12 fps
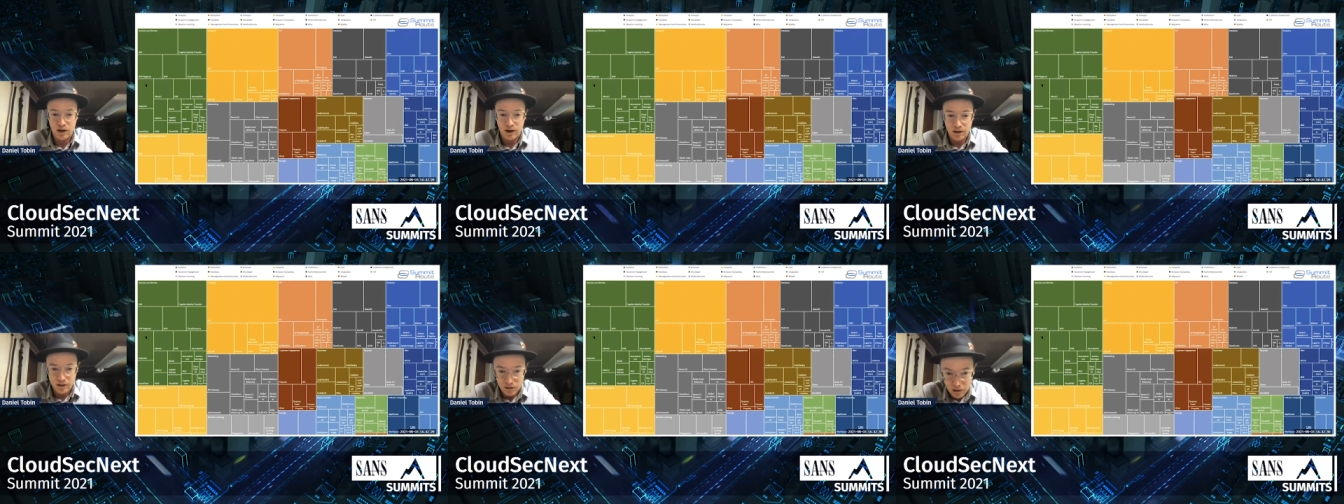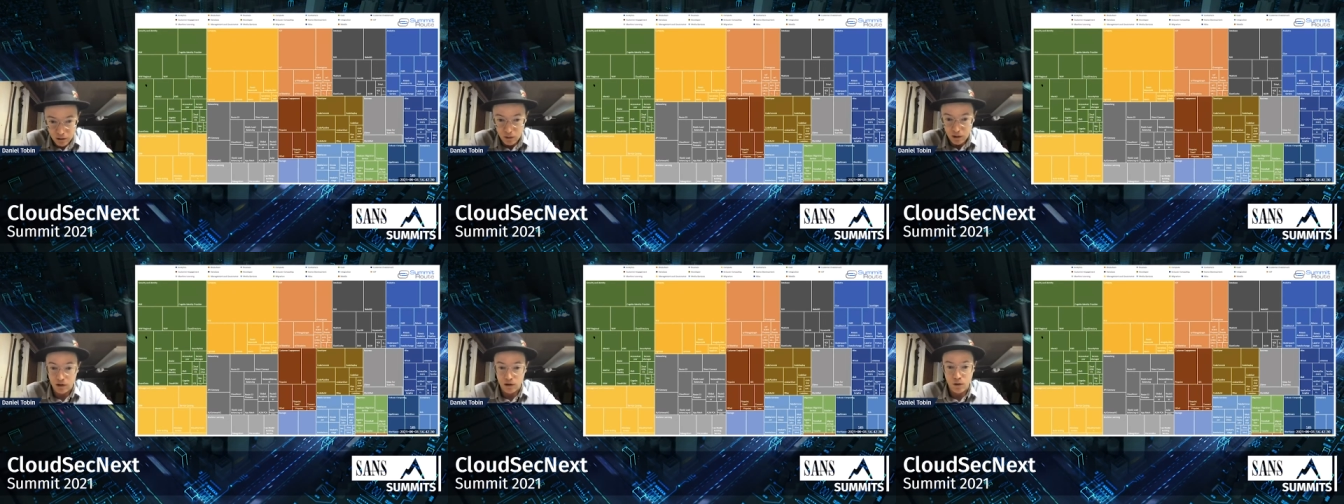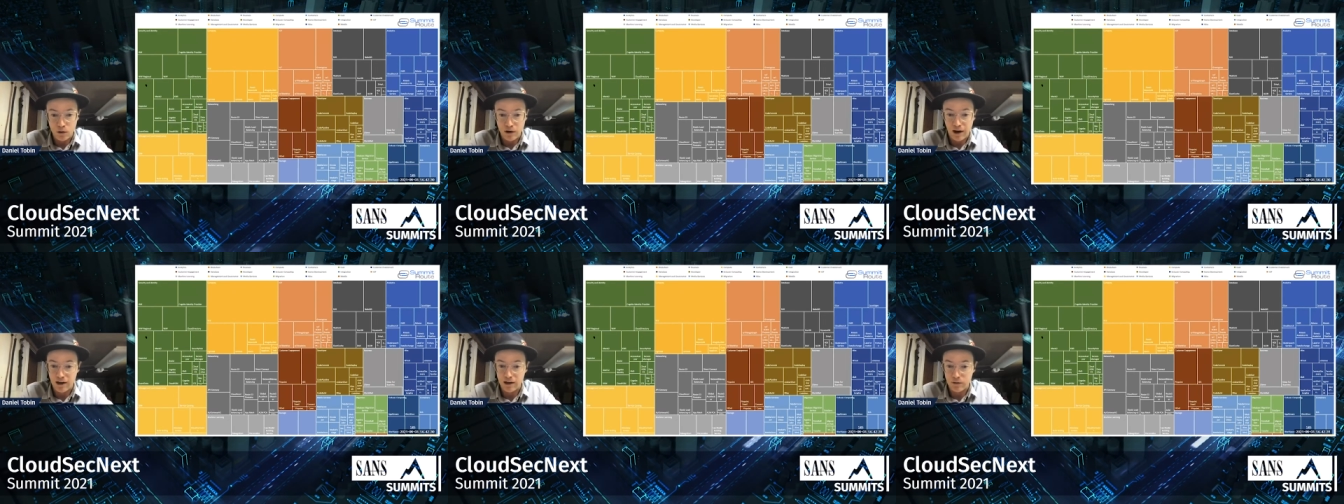I know what whole
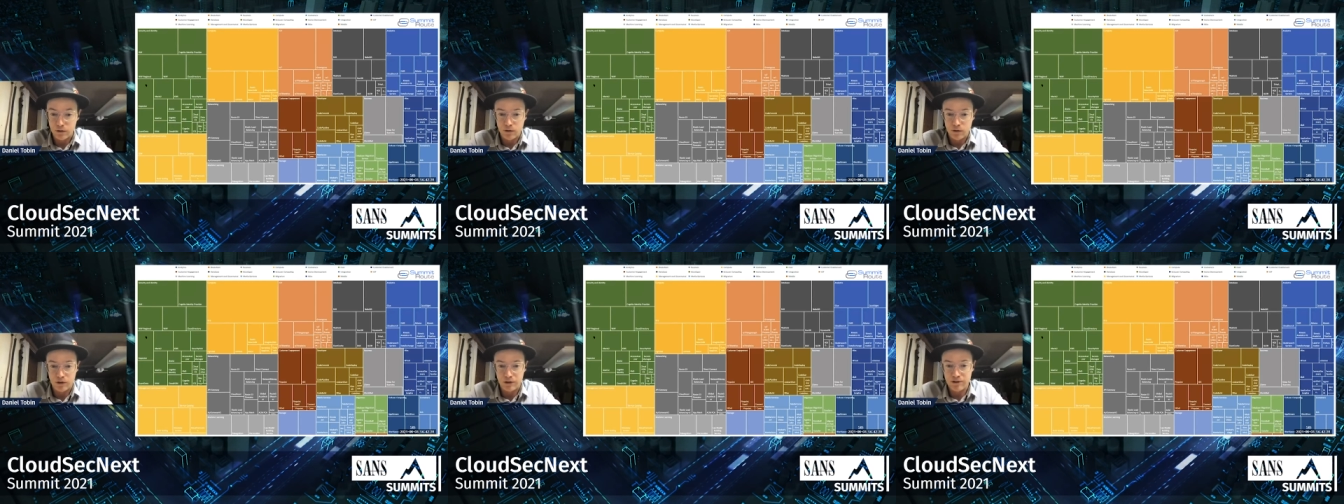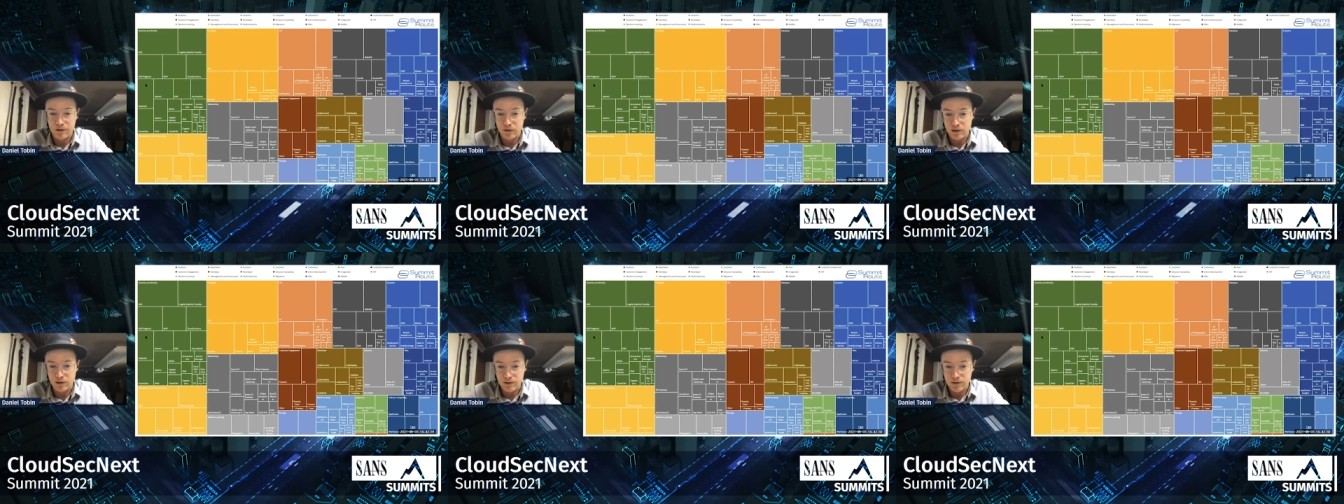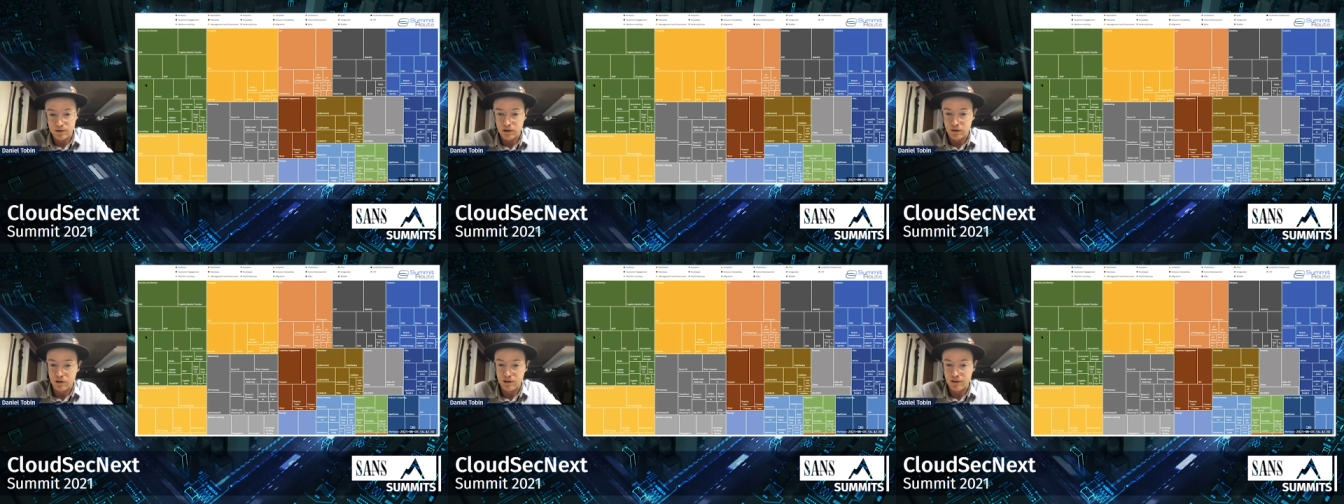categories of these
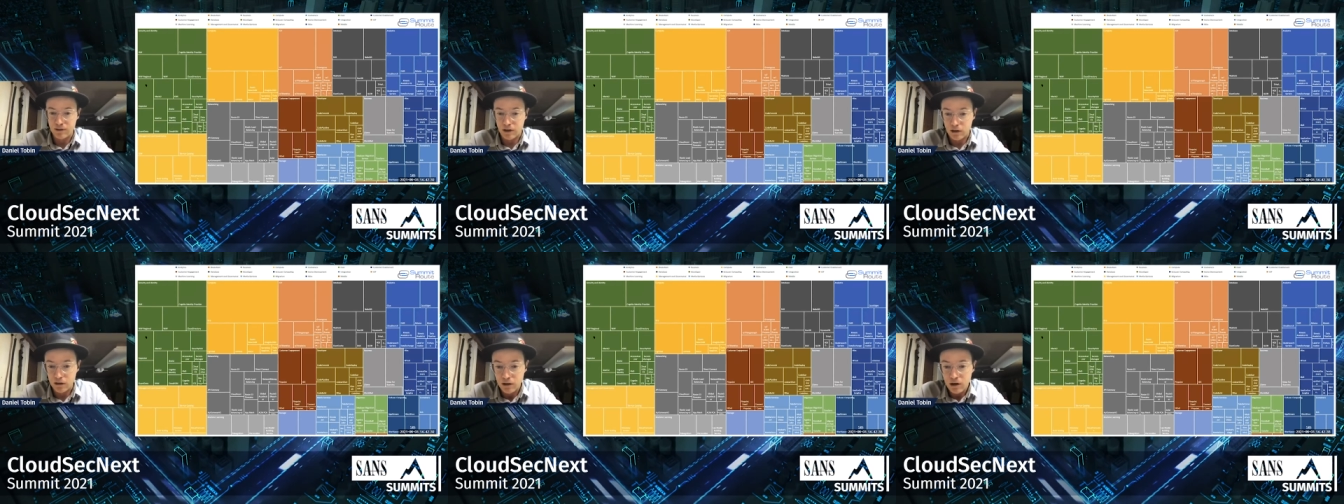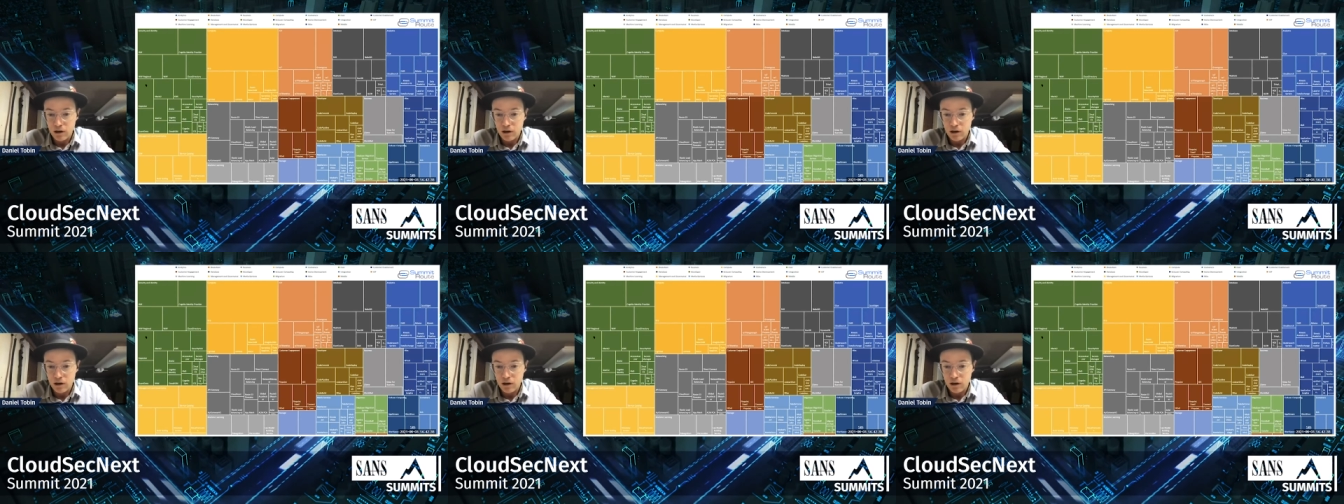services are,